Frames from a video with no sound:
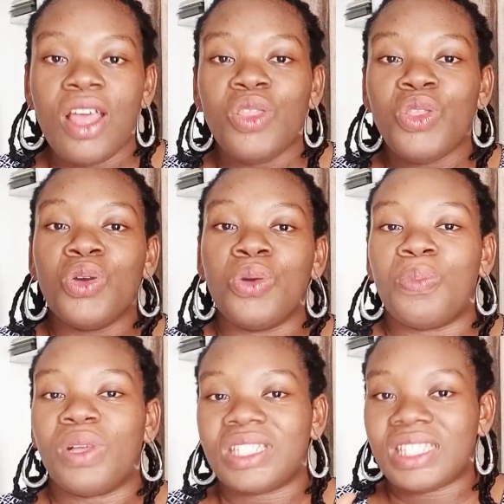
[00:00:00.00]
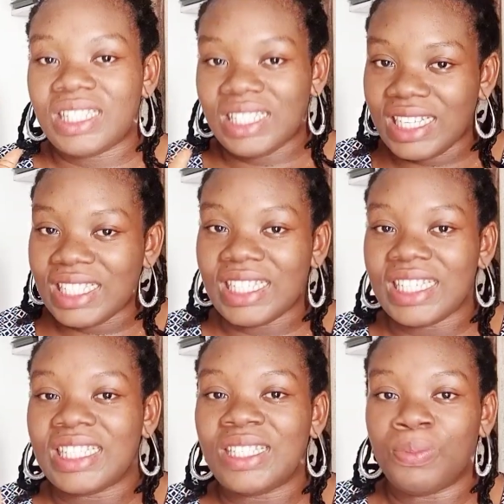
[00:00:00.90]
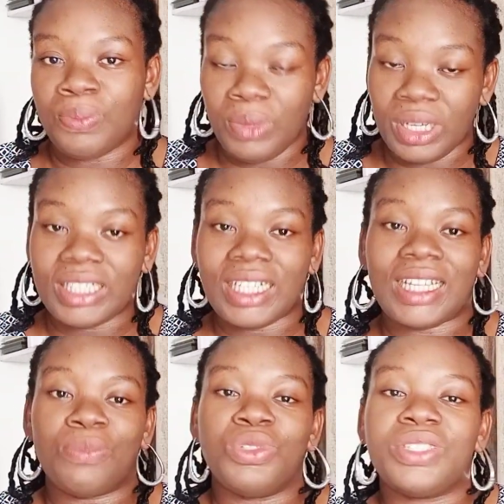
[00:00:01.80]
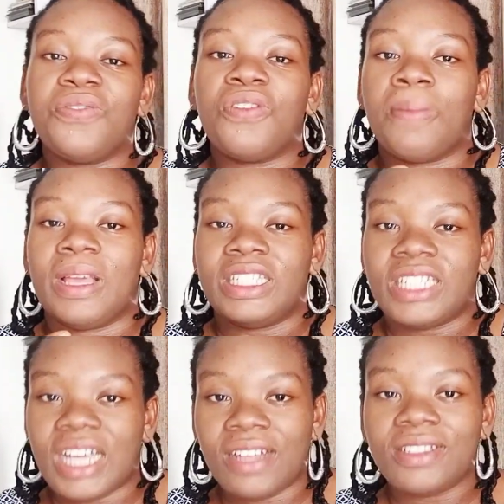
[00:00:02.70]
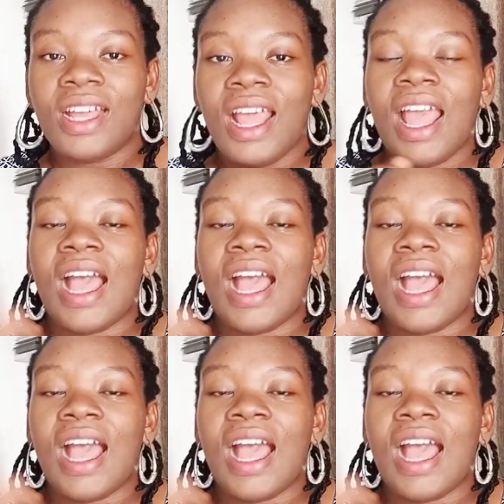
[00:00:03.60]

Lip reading: No, but this is the milk that I'm using for my child,